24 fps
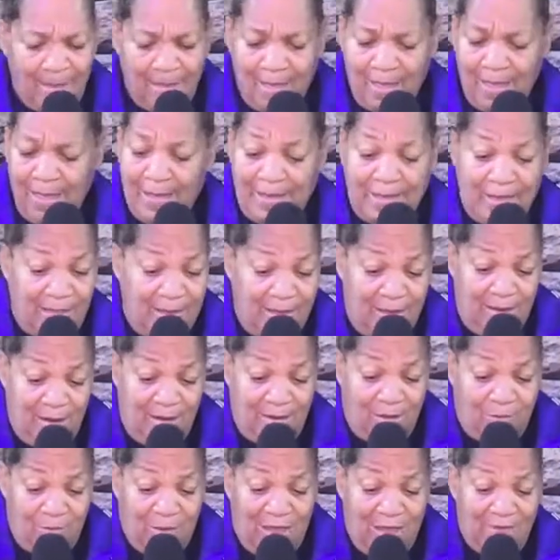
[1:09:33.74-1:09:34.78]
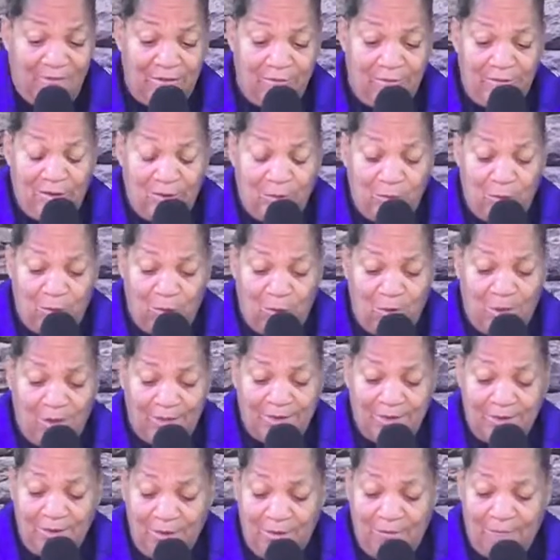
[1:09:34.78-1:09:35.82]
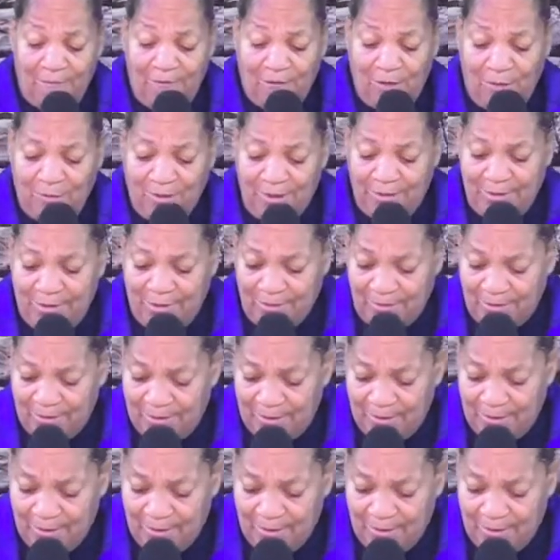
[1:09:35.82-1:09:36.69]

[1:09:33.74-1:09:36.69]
You know, we have a reward to look forward to.